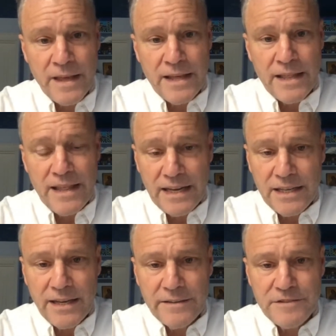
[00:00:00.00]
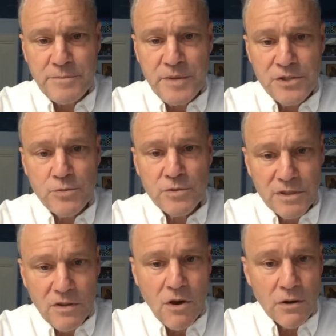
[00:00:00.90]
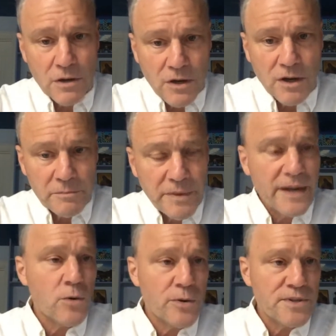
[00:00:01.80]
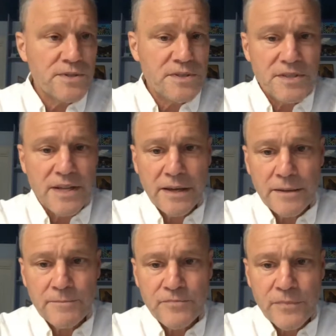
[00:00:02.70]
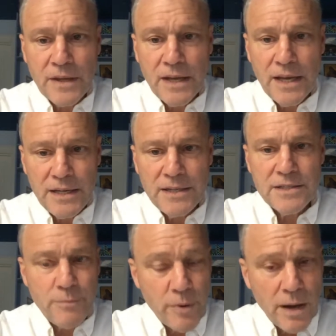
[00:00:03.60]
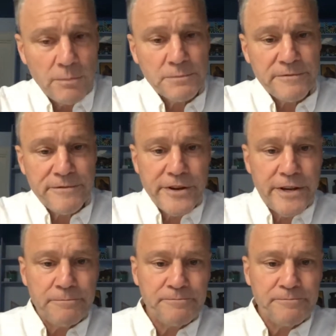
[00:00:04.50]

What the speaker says: That kind of speech was long gone by Horace's day, and it is a problem for him.